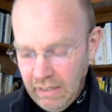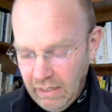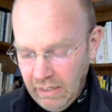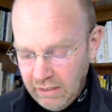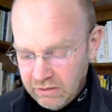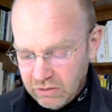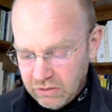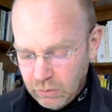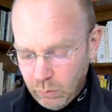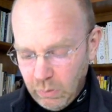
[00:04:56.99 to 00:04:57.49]

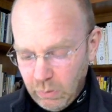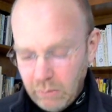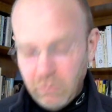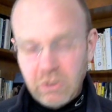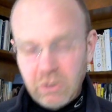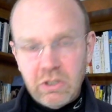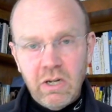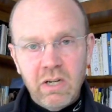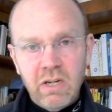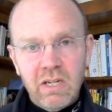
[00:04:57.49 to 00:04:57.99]
And so when we're
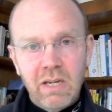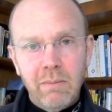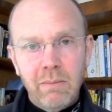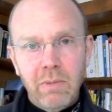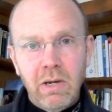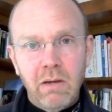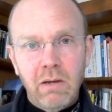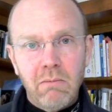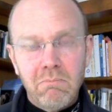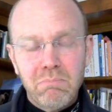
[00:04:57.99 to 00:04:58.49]
talking
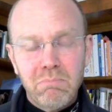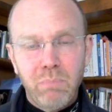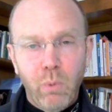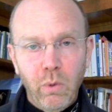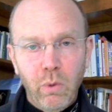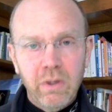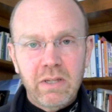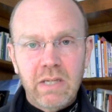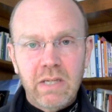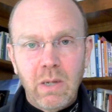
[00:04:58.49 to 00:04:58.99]
about
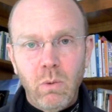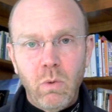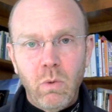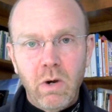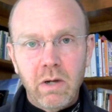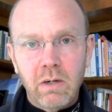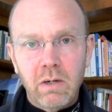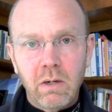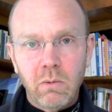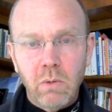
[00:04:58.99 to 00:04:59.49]
boiling
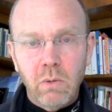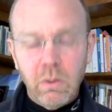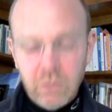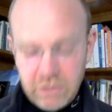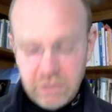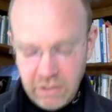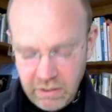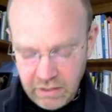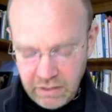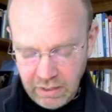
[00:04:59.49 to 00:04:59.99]
water, what we're
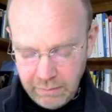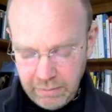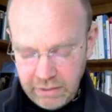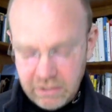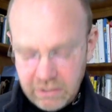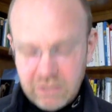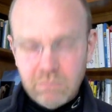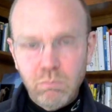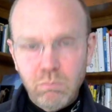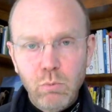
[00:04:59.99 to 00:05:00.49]
talking about
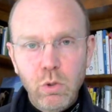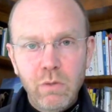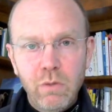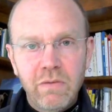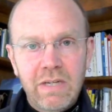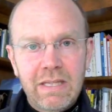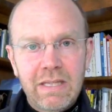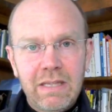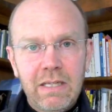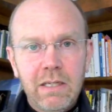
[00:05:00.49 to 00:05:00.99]
is
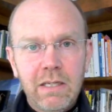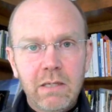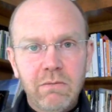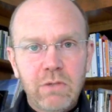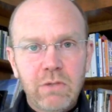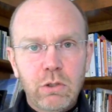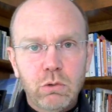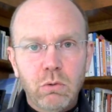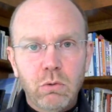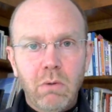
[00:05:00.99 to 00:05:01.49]
moving the
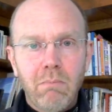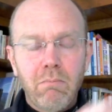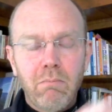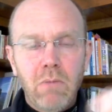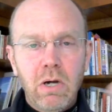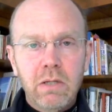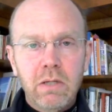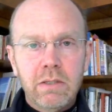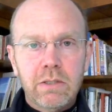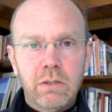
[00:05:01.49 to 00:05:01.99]
individual
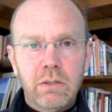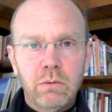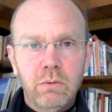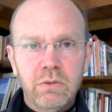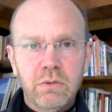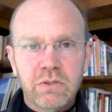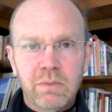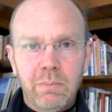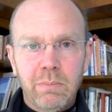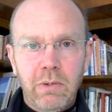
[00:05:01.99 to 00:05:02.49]

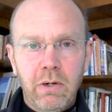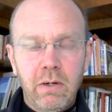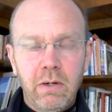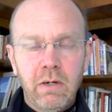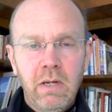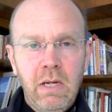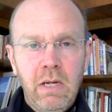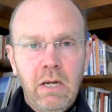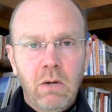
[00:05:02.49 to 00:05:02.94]
molecules apart.